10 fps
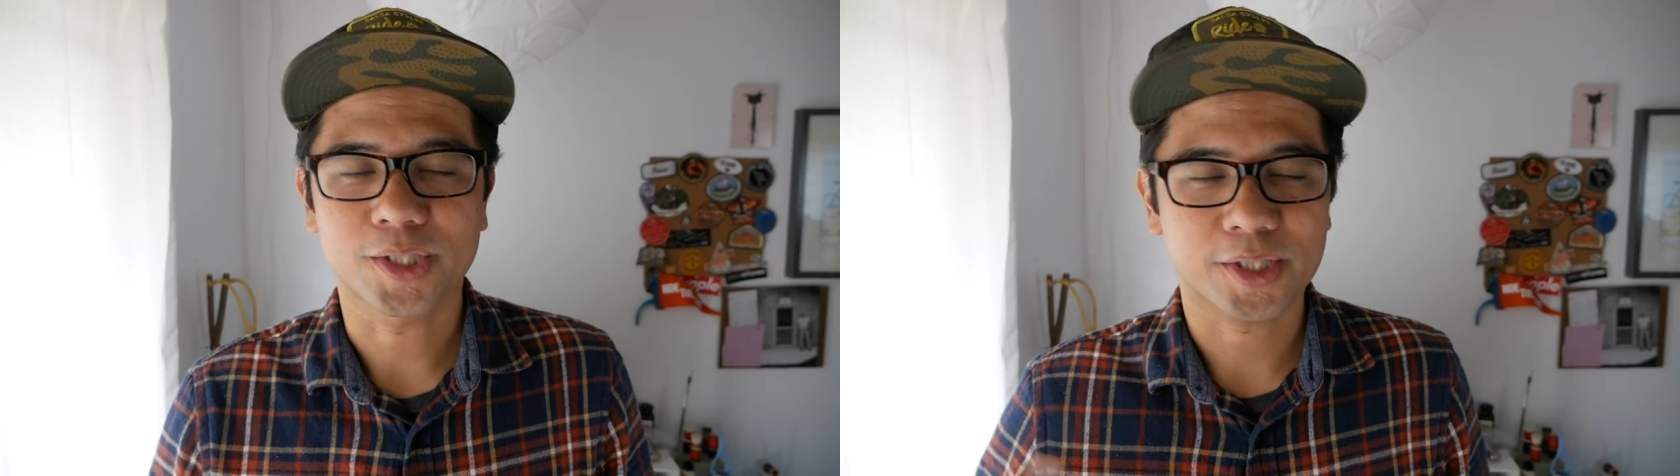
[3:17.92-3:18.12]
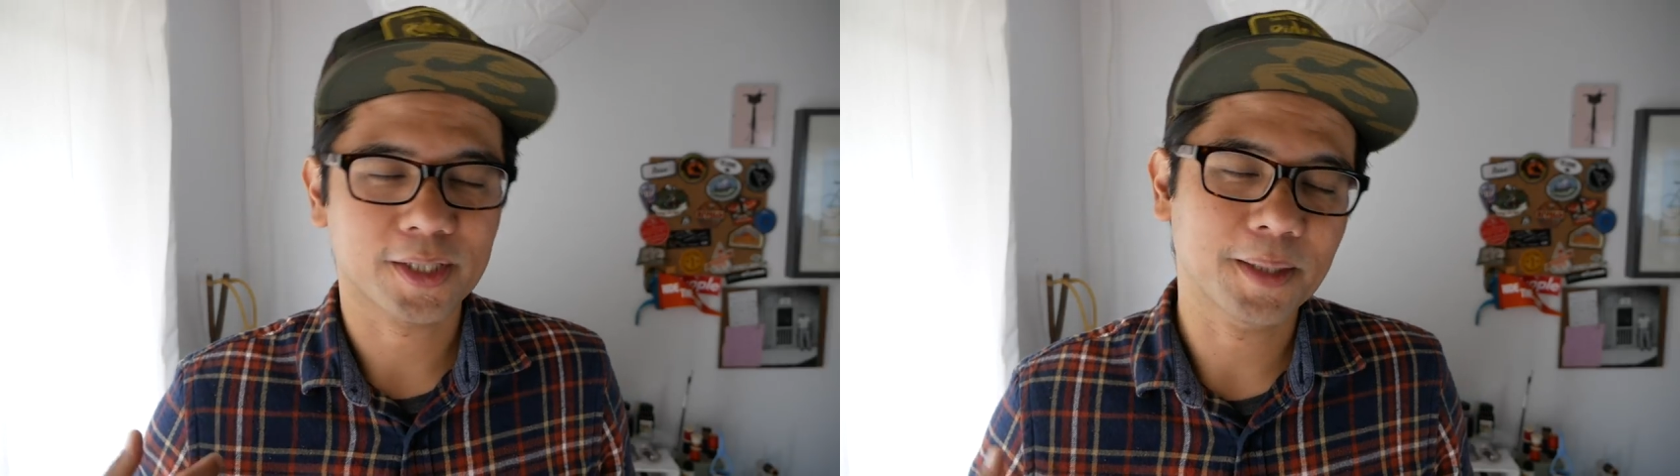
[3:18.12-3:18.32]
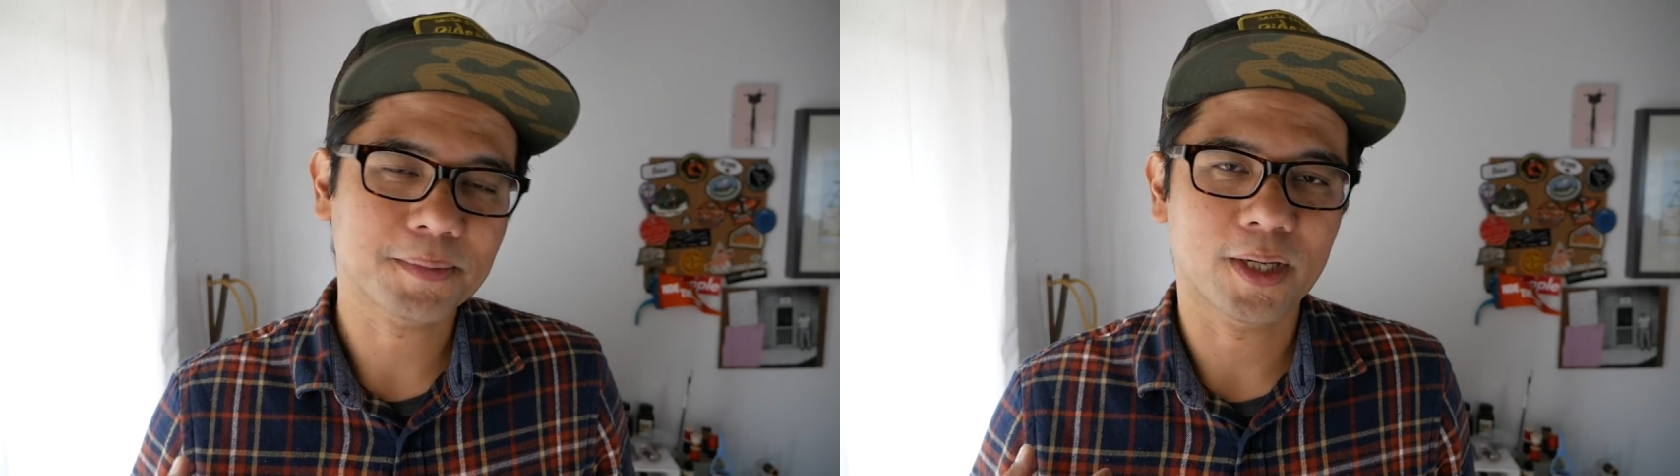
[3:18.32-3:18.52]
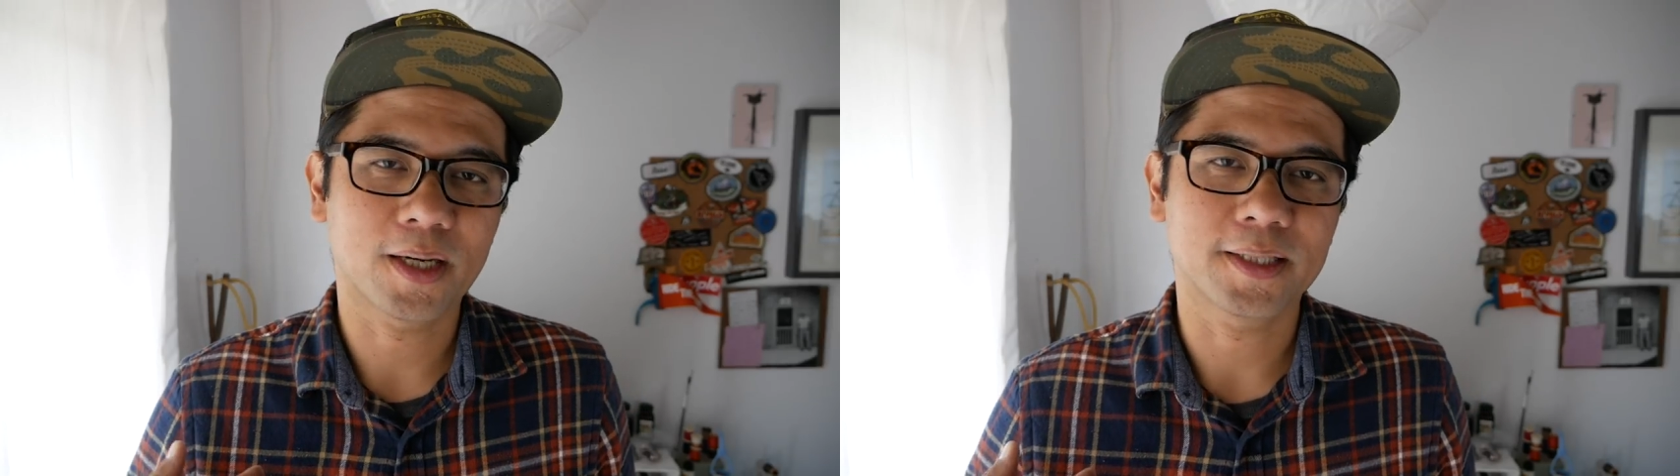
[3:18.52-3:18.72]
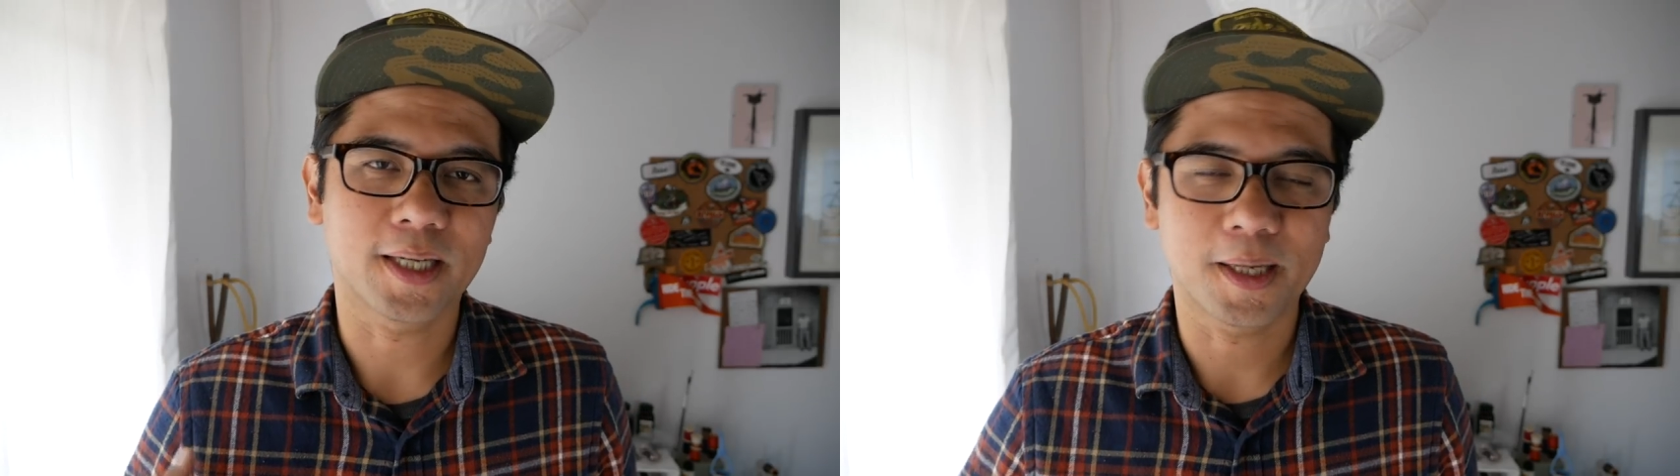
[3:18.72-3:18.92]
which clips
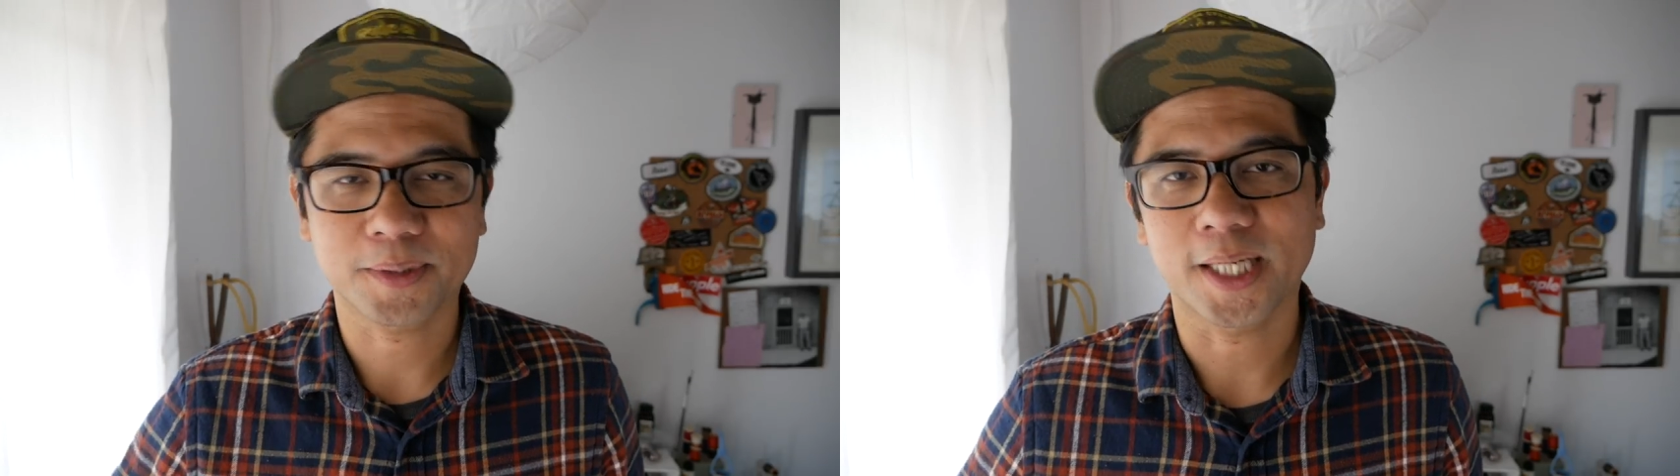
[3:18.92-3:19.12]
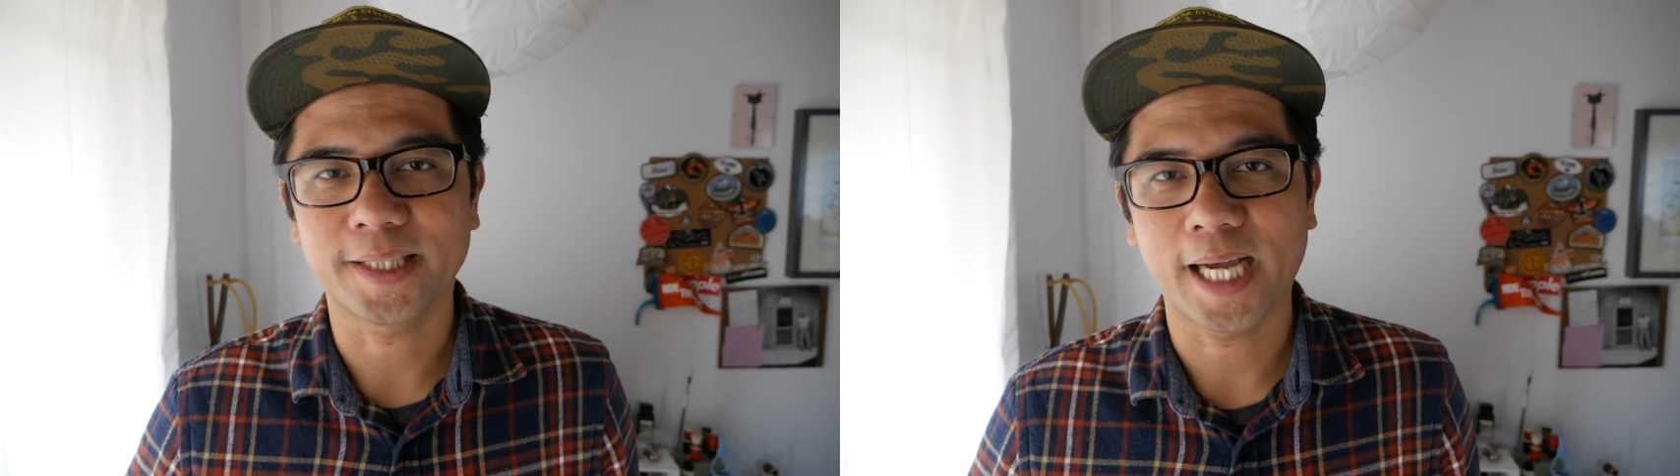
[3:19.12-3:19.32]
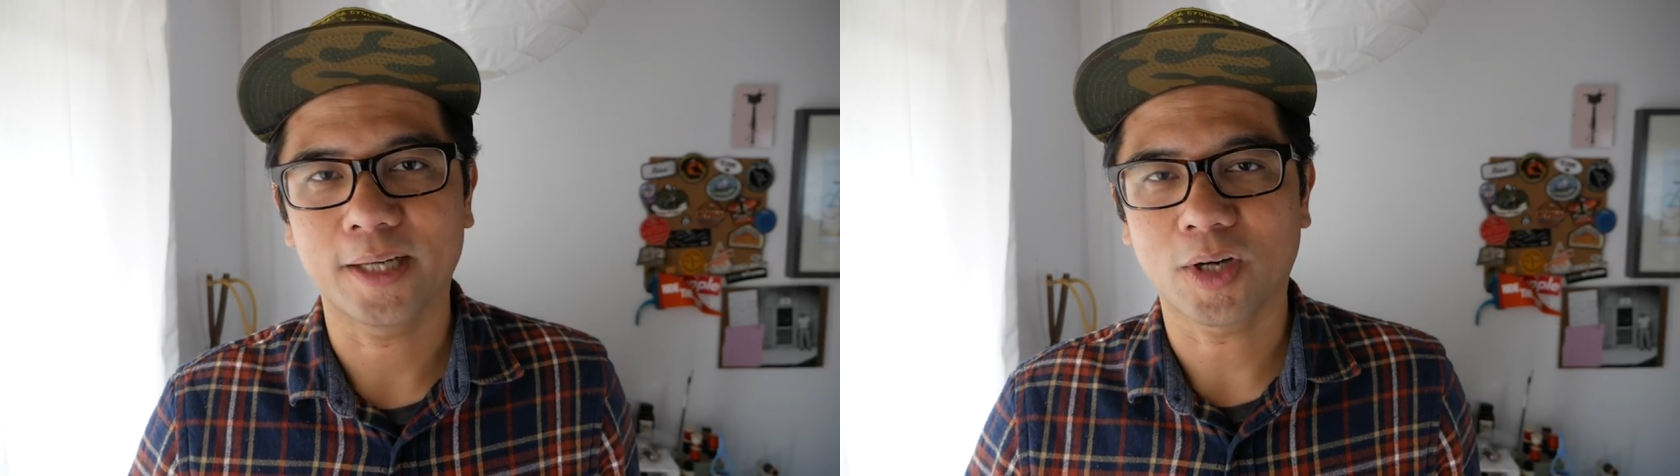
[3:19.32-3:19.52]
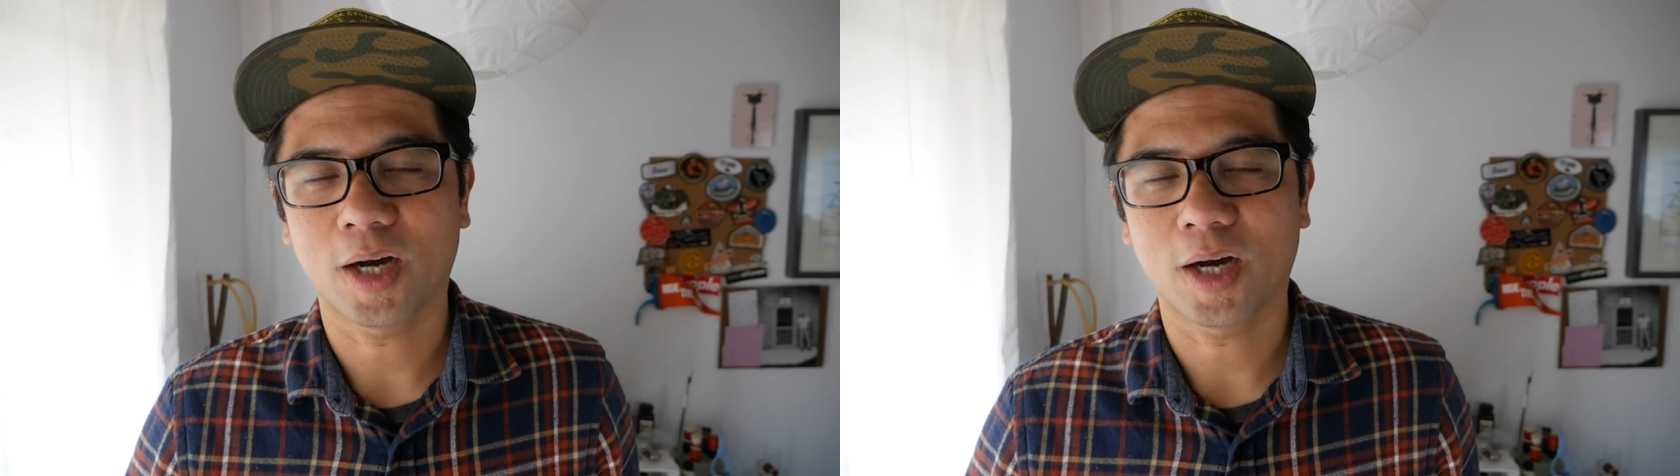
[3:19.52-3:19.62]
on upside down